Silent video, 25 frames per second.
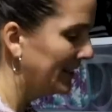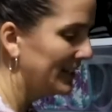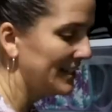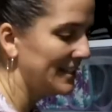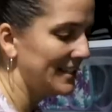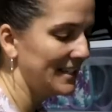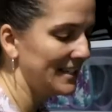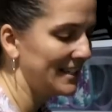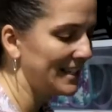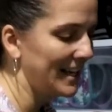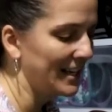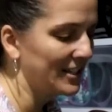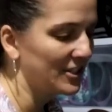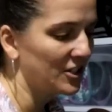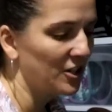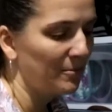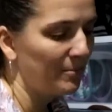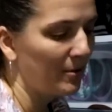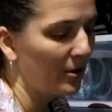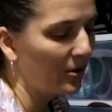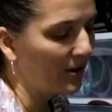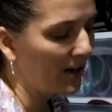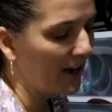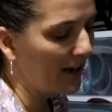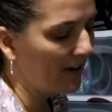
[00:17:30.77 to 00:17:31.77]
She takes her
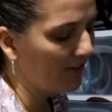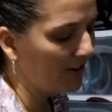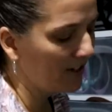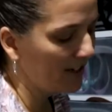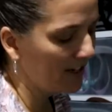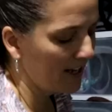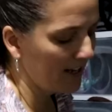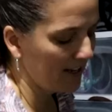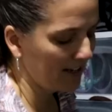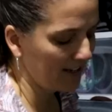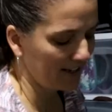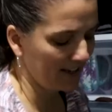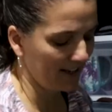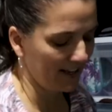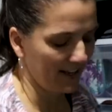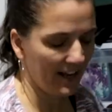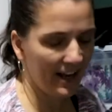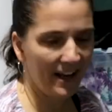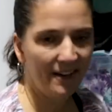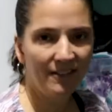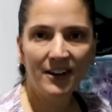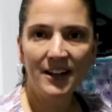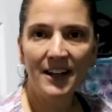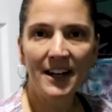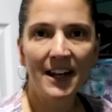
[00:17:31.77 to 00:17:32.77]
bone every night.
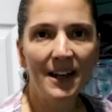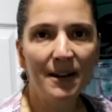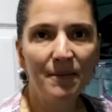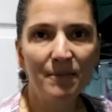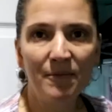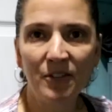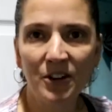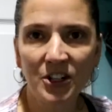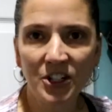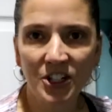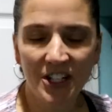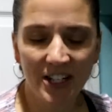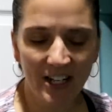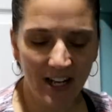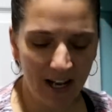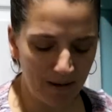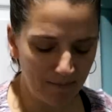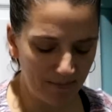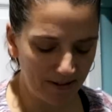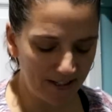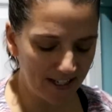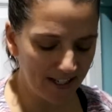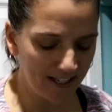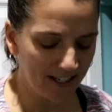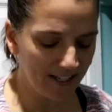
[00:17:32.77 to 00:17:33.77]
Every night before she
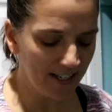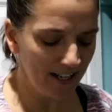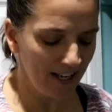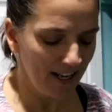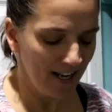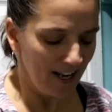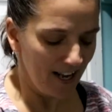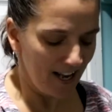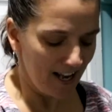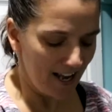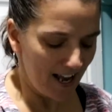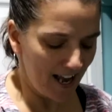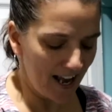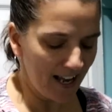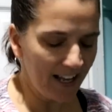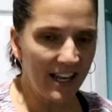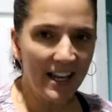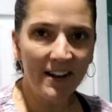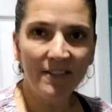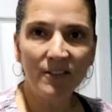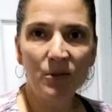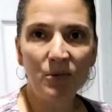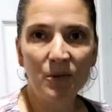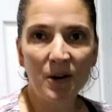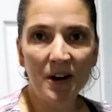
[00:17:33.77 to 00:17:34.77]
comes in, I
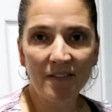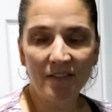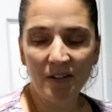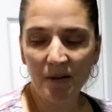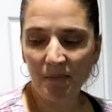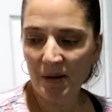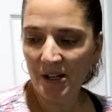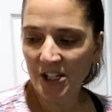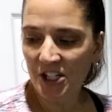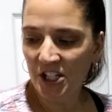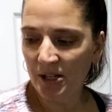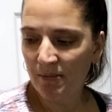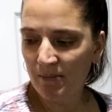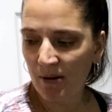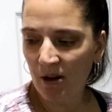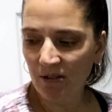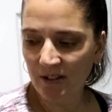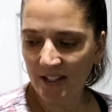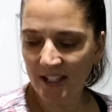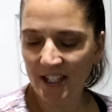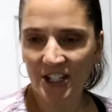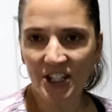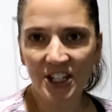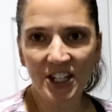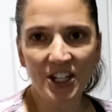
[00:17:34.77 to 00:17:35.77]
give her one of her munchie
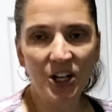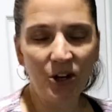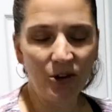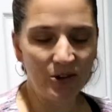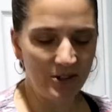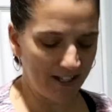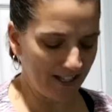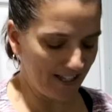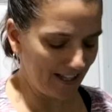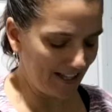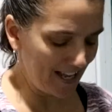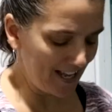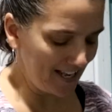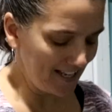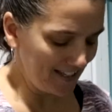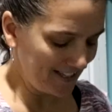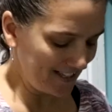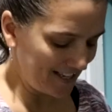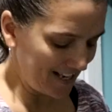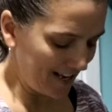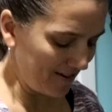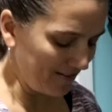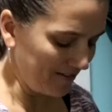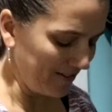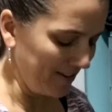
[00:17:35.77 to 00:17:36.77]
bones and she goes and
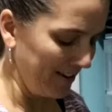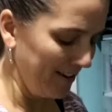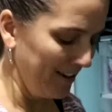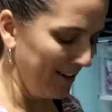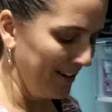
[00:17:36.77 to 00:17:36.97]
lays down.